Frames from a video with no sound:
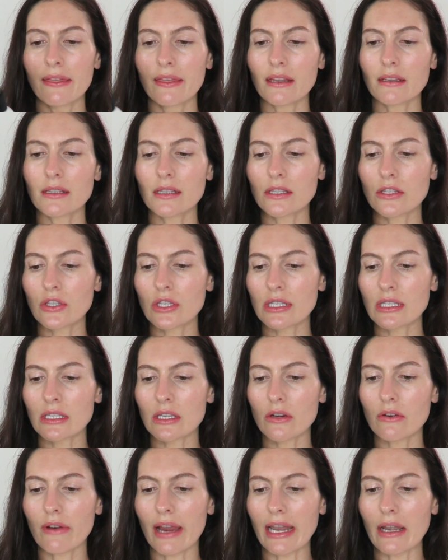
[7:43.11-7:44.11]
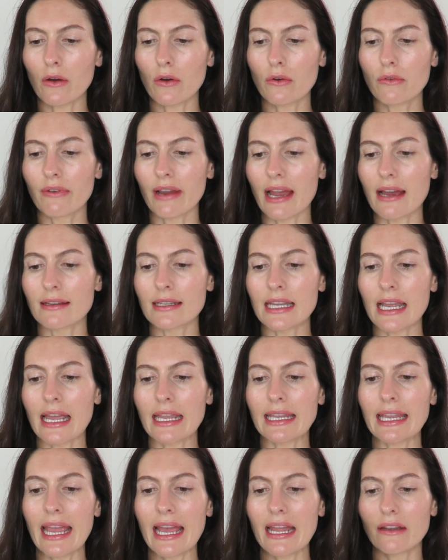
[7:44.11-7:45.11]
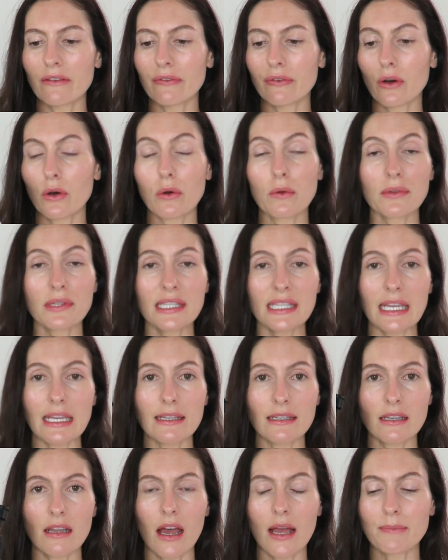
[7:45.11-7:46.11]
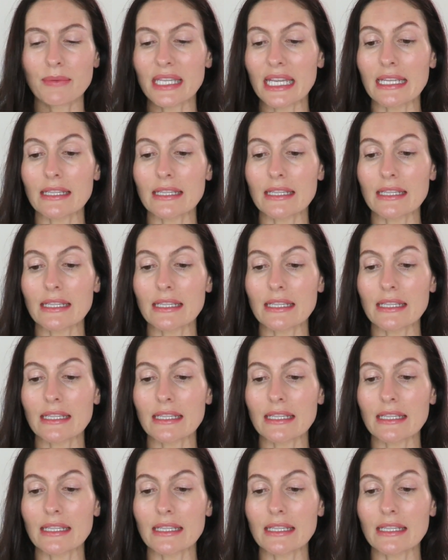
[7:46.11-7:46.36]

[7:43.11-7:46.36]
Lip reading: This is just a great all-rounder. Again, for all skin types,